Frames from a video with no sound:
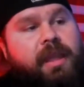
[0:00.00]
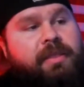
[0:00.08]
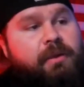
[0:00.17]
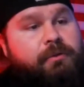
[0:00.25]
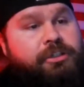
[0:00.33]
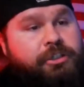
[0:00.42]

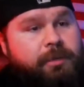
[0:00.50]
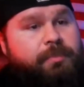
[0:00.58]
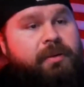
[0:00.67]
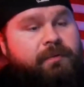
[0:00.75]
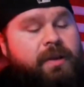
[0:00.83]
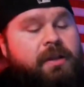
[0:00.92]
they were
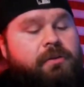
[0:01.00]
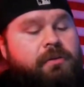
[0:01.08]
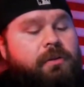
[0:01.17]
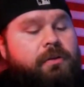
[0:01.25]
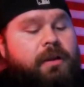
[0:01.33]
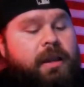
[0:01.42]
shipping vinyl
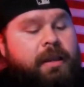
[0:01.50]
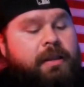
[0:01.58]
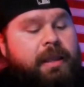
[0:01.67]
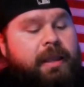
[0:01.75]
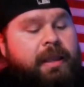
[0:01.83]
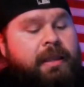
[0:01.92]

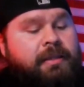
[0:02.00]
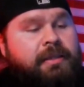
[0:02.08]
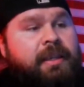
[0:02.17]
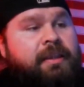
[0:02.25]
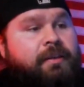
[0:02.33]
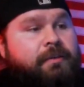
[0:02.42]
chloride and
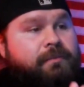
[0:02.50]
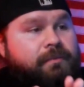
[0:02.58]
it